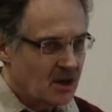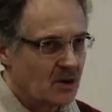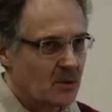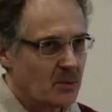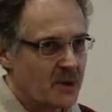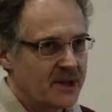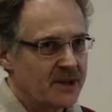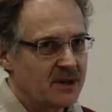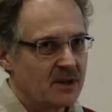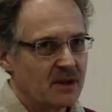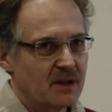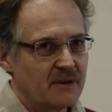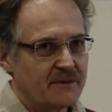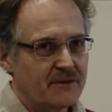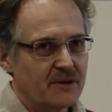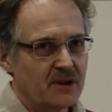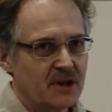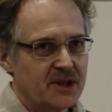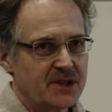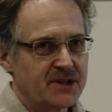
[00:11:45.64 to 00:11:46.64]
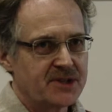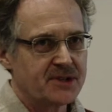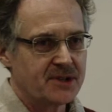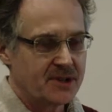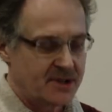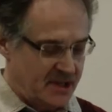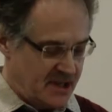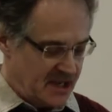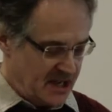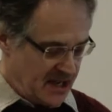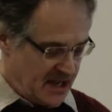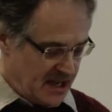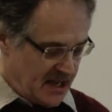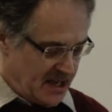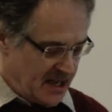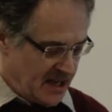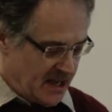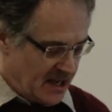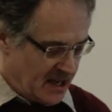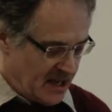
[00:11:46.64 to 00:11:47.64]
When the first
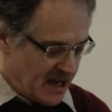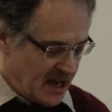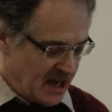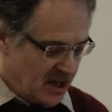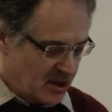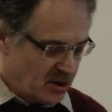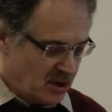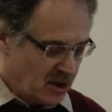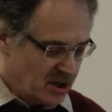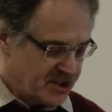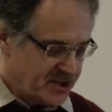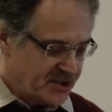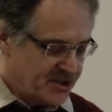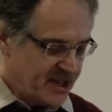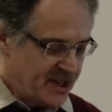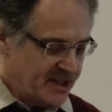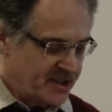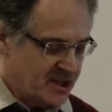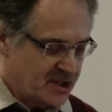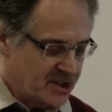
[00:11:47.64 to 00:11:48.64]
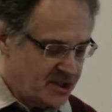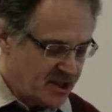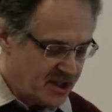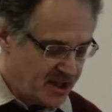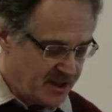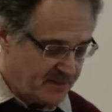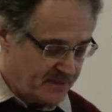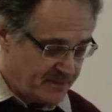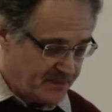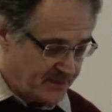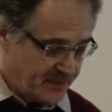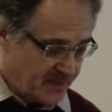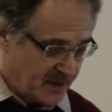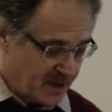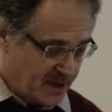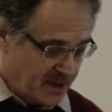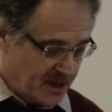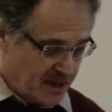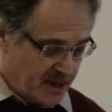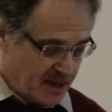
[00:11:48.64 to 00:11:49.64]
alcohol strategy
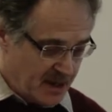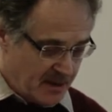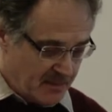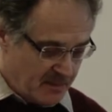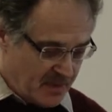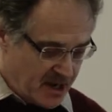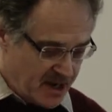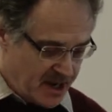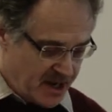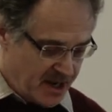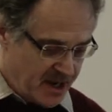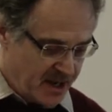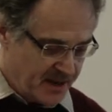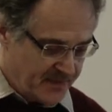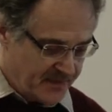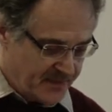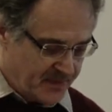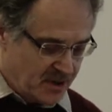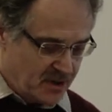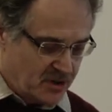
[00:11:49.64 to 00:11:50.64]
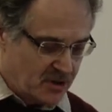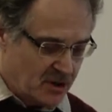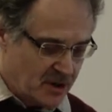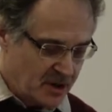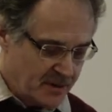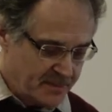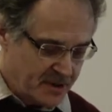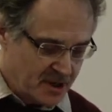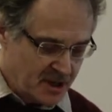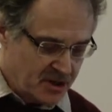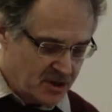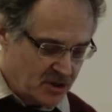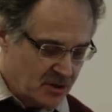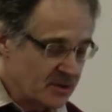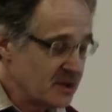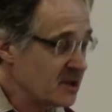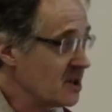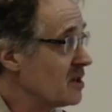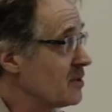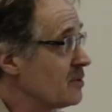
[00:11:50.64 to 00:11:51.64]
by the European
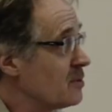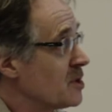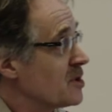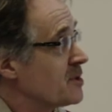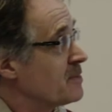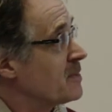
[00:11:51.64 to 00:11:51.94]
Union was